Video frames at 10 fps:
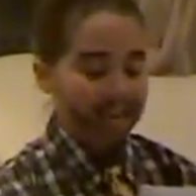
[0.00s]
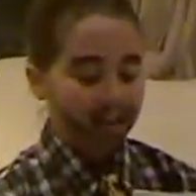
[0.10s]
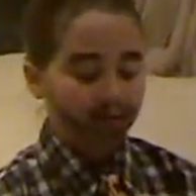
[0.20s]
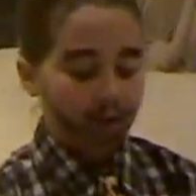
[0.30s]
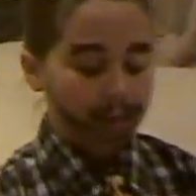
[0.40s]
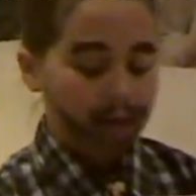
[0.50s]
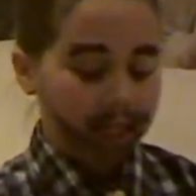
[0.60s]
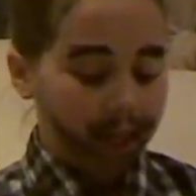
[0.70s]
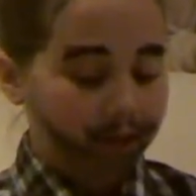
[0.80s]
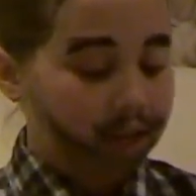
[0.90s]
sail from
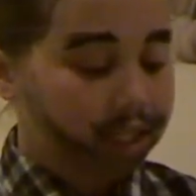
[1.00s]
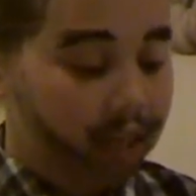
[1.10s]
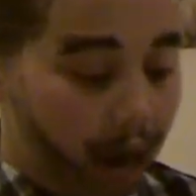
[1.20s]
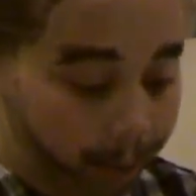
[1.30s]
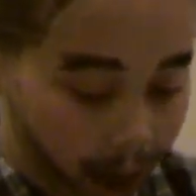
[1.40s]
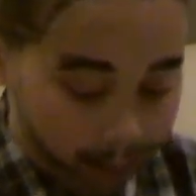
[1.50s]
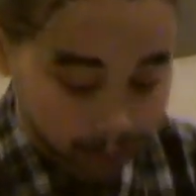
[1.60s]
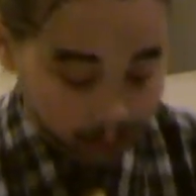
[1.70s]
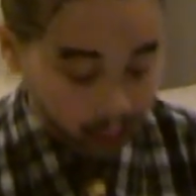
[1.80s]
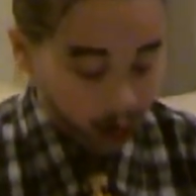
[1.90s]
England. This time I
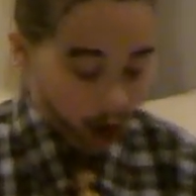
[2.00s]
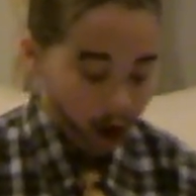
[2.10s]
was